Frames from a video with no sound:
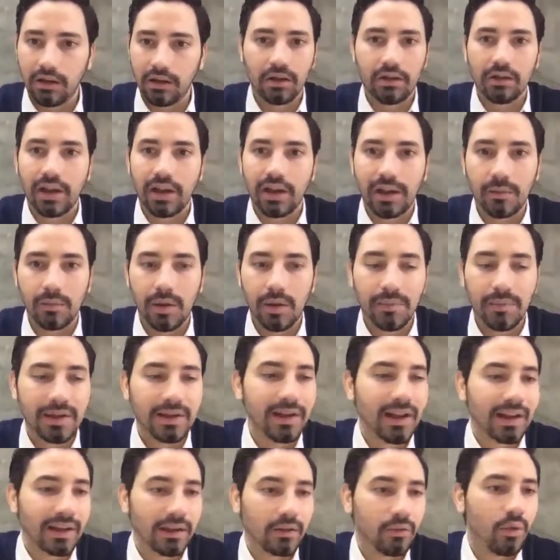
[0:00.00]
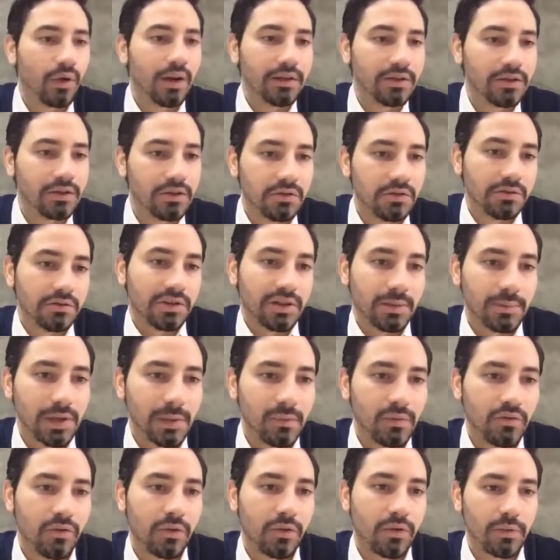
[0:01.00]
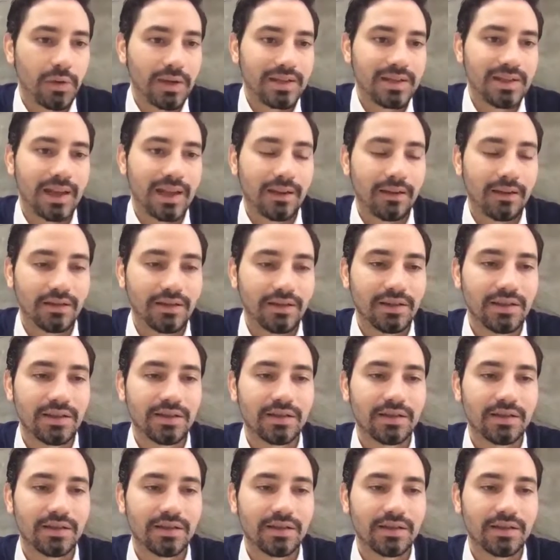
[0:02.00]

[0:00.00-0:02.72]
like maybe like 1, 2, sometimes 3 seconds.